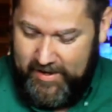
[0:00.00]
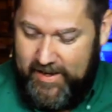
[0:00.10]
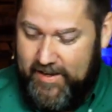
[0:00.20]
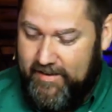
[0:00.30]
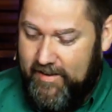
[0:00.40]

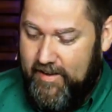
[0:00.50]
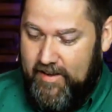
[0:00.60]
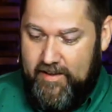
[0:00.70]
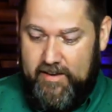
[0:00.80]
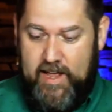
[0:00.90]
And
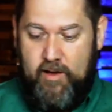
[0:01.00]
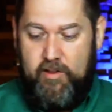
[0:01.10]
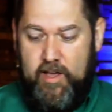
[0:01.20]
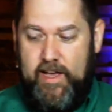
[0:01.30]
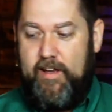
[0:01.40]
now
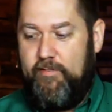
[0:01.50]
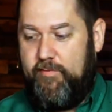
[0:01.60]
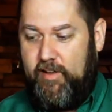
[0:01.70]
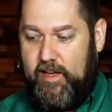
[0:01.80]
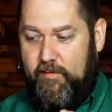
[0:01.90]
you
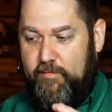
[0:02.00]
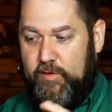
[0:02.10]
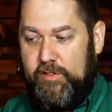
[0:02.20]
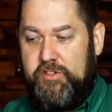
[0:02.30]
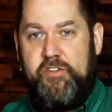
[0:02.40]
have kind of
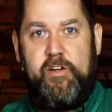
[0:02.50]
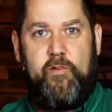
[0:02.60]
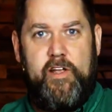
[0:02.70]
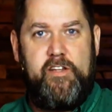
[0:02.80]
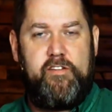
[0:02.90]
first
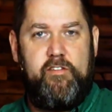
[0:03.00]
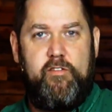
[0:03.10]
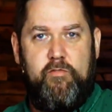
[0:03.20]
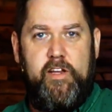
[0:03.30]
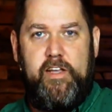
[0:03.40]
generation
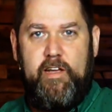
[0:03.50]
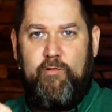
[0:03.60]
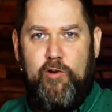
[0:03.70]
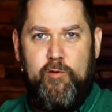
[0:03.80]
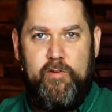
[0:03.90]
Greek
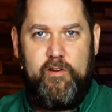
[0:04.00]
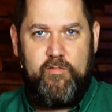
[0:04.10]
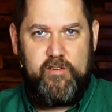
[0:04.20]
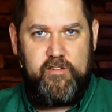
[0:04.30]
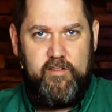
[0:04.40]
and Roman
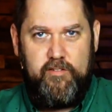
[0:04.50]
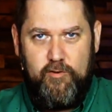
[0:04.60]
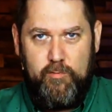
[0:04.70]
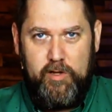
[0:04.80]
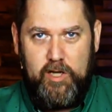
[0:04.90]
Christians
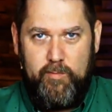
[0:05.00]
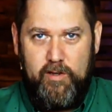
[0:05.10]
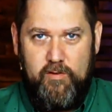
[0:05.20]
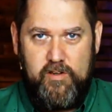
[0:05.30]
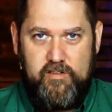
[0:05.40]
who are
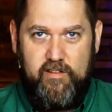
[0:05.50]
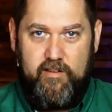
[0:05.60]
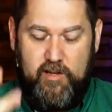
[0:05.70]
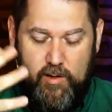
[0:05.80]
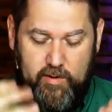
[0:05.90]
becoming
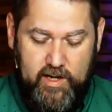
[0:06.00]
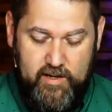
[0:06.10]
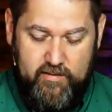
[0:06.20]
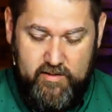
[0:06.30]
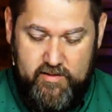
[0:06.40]
Christians and coming
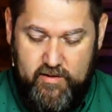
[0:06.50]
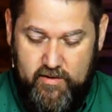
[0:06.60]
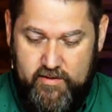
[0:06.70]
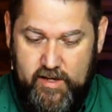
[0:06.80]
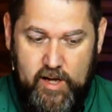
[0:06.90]
into the
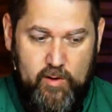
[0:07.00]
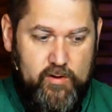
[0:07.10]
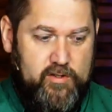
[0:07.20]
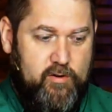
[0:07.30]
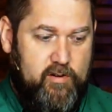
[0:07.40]
church,
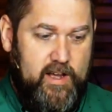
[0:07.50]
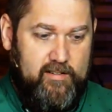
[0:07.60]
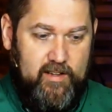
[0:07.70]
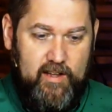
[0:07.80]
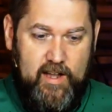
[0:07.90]
which
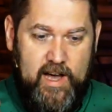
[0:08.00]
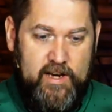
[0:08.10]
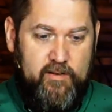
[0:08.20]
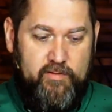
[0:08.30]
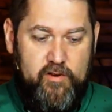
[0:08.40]
creates a
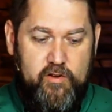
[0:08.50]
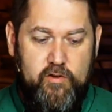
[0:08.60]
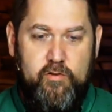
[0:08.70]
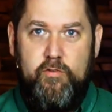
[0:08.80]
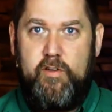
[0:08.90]
lot of
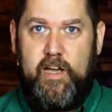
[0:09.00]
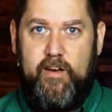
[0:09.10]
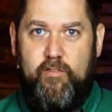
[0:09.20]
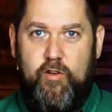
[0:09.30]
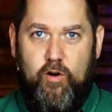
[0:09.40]
new
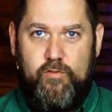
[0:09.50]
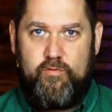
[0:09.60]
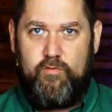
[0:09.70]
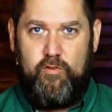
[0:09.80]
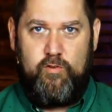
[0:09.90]
kind of
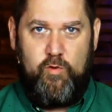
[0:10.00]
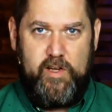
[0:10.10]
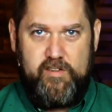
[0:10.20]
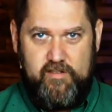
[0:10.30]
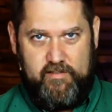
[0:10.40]
cultural
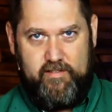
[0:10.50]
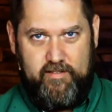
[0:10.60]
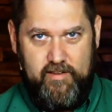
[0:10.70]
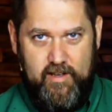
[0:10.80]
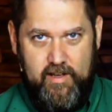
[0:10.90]

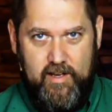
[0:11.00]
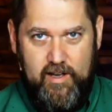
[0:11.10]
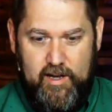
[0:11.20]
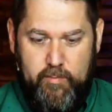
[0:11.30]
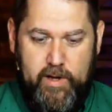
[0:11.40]
questions
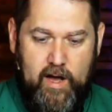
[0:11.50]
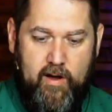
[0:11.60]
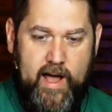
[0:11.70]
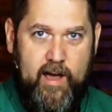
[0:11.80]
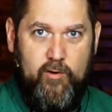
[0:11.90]

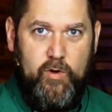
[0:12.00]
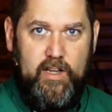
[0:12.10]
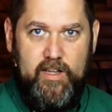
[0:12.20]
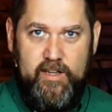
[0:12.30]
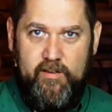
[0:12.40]
about how do we
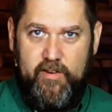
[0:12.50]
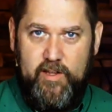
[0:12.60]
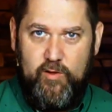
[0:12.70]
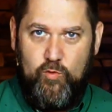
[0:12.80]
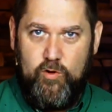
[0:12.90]
live
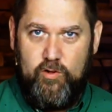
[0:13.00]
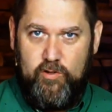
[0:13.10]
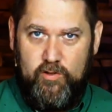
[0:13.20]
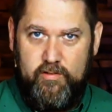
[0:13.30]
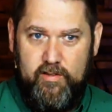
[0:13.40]
in the
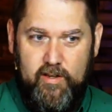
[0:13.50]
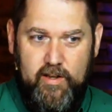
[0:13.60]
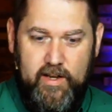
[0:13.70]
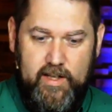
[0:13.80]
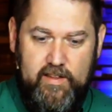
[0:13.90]
world,
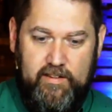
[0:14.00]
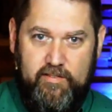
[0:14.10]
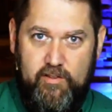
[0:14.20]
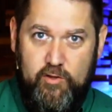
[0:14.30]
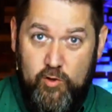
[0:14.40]
in
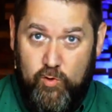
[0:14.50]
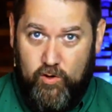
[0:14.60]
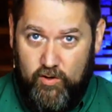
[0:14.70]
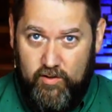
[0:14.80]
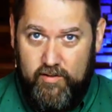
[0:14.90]
this new
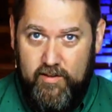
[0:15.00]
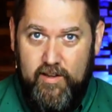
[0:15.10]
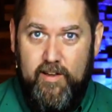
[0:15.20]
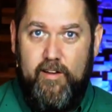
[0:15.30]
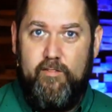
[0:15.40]
world,
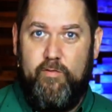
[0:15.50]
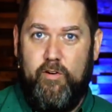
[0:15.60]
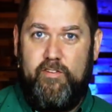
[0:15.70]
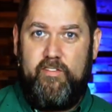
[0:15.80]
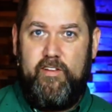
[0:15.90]

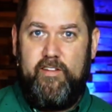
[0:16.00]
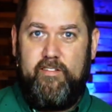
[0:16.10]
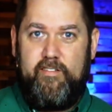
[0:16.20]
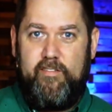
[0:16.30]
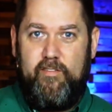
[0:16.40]

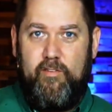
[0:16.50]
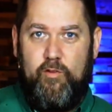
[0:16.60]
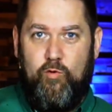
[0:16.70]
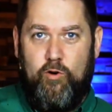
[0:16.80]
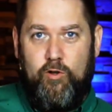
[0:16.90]
versus
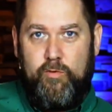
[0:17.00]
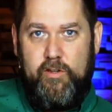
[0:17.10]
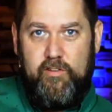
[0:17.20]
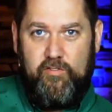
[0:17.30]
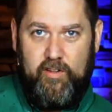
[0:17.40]
the world
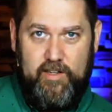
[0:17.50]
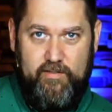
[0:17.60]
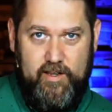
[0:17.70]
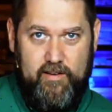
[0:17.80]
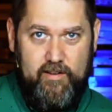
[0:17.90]
we used to
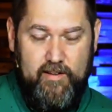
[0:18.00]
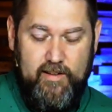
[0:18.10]
live in.